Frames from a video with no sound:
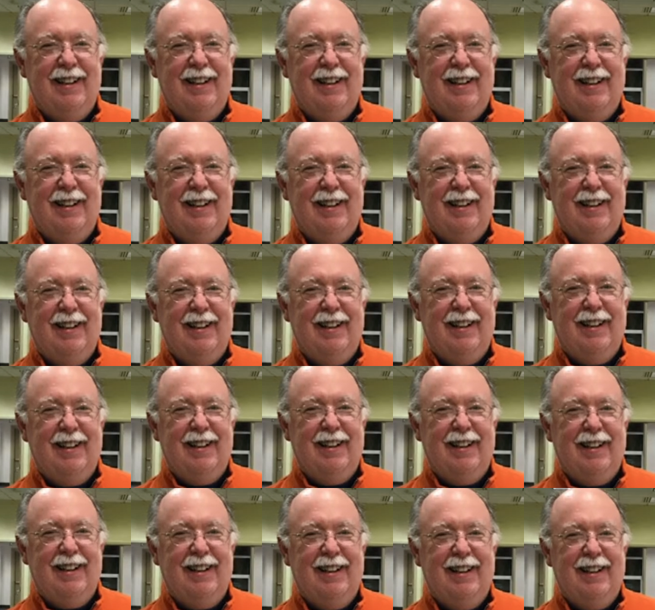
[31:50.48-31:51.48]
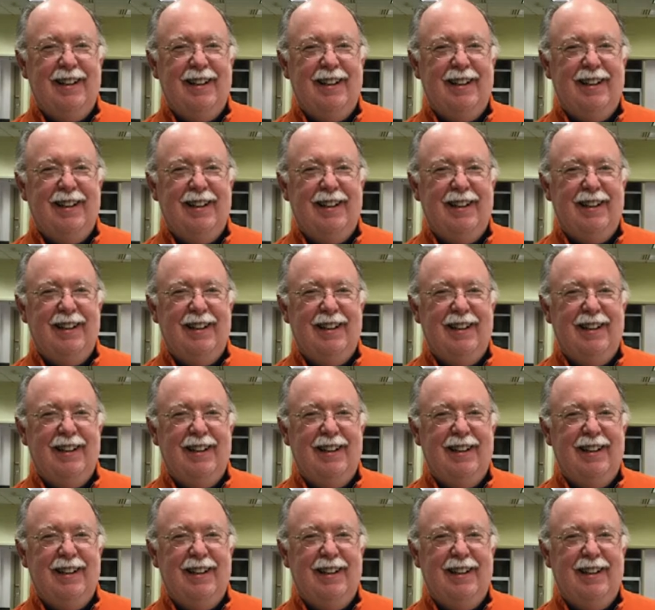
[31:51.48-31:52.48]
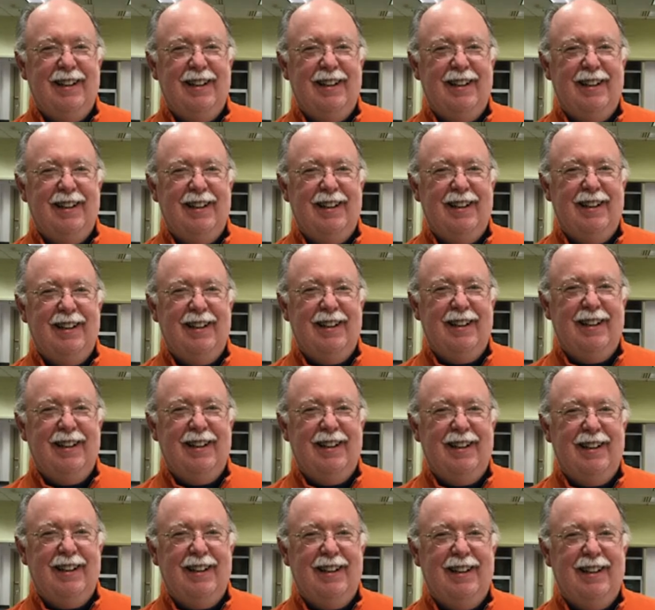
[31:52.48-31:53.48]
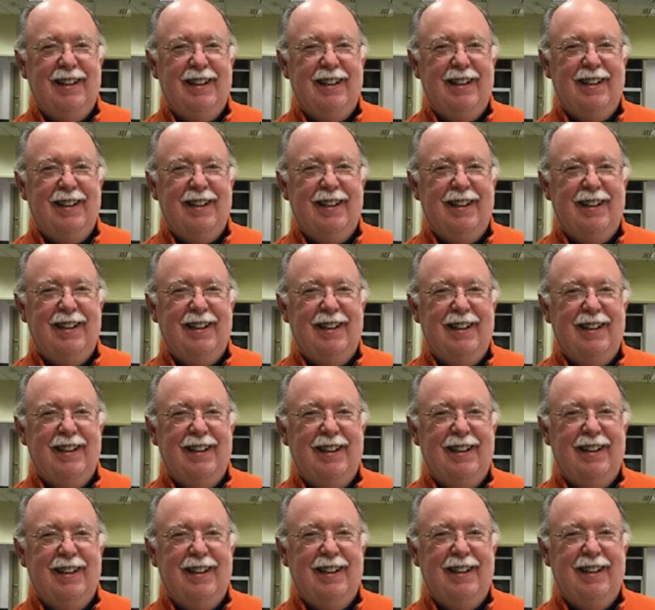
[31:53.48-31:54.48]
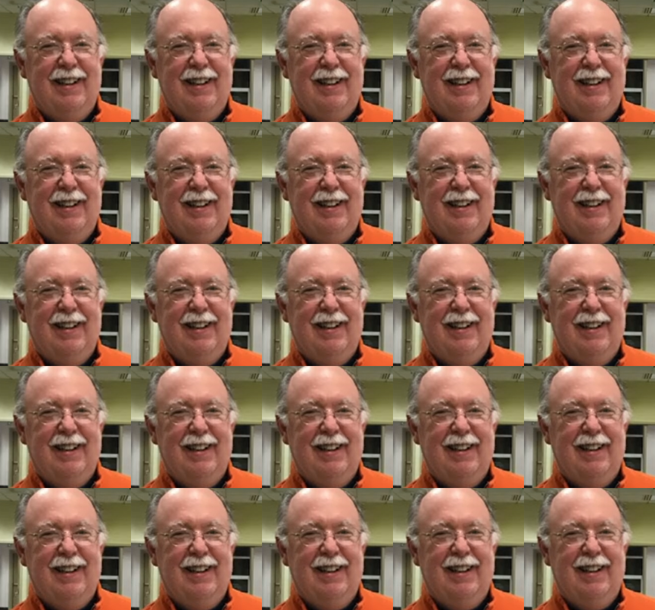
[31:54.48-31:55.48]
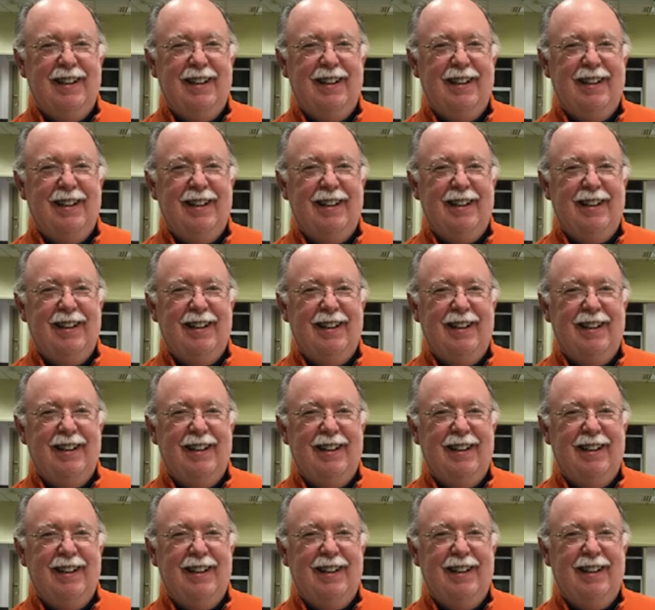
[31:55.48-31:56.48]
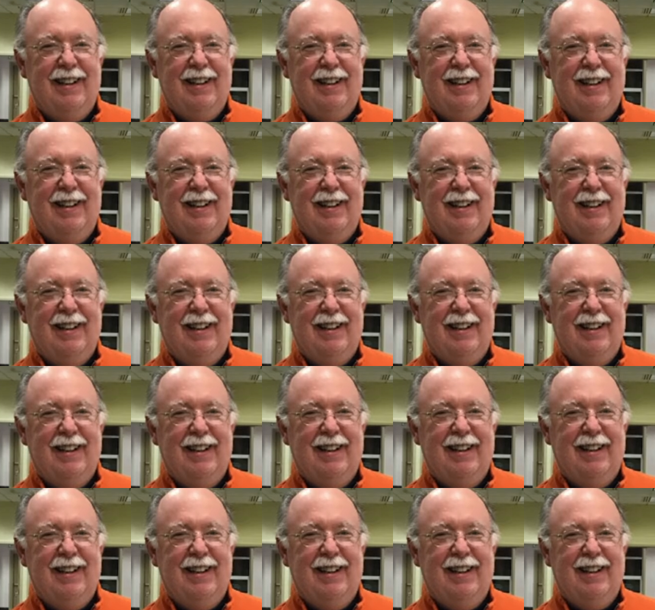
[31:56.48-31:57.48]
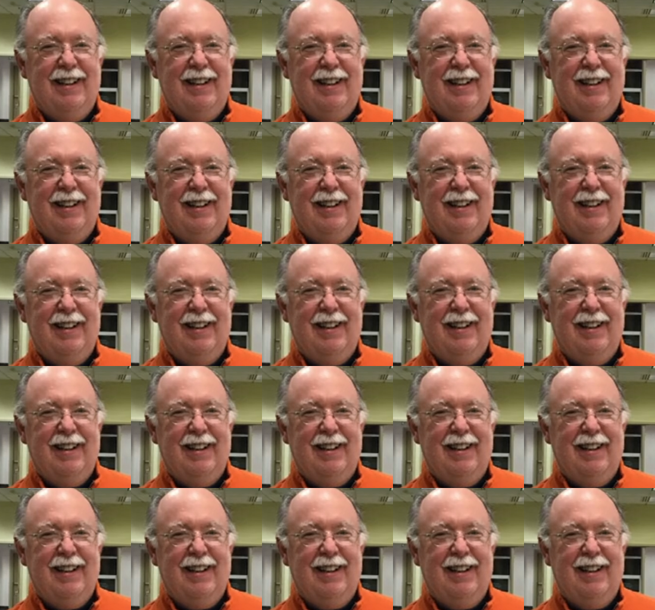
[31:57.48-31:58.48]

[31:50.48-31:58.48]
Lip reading: (silent)